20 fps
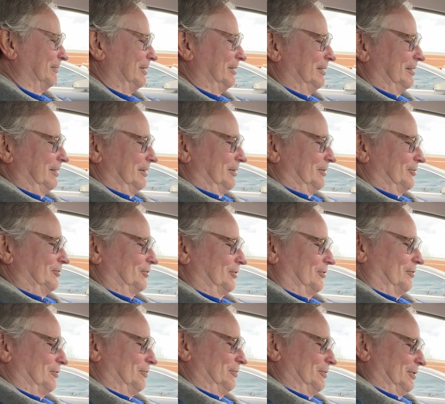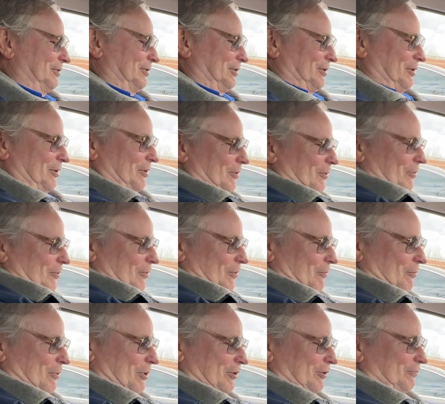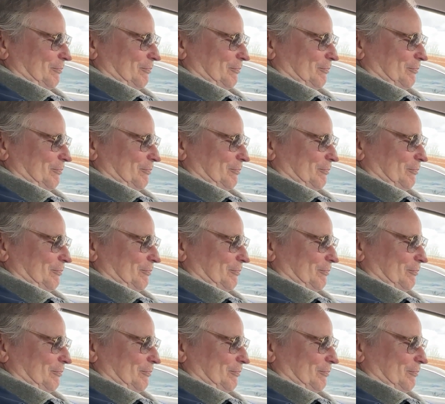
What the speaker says: Jaguar. Okay, so we're going to walk in. We're going to check that out.